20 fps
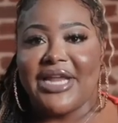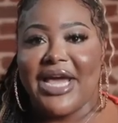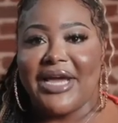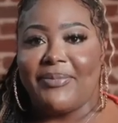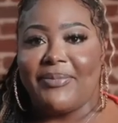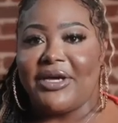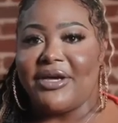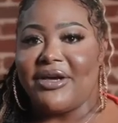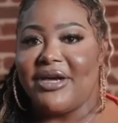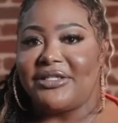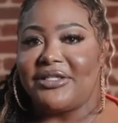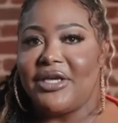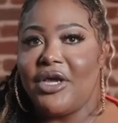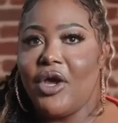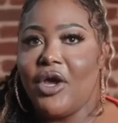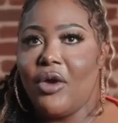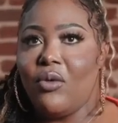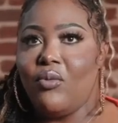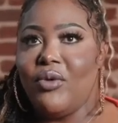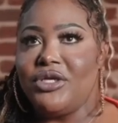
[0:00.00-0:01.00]
like because
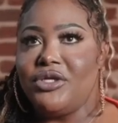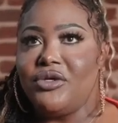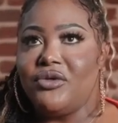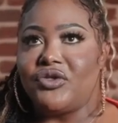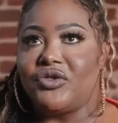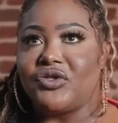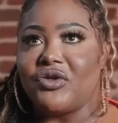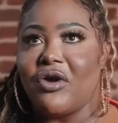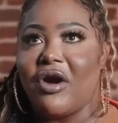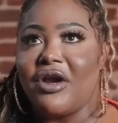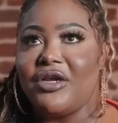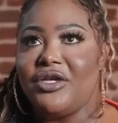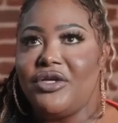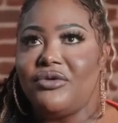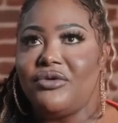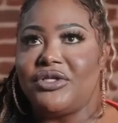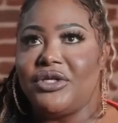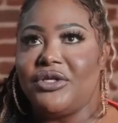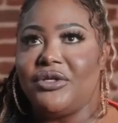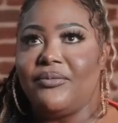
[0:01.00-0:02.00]
when you start
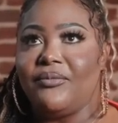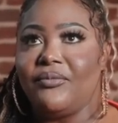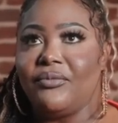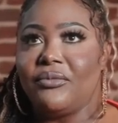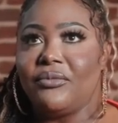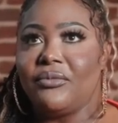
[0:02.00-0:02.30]
using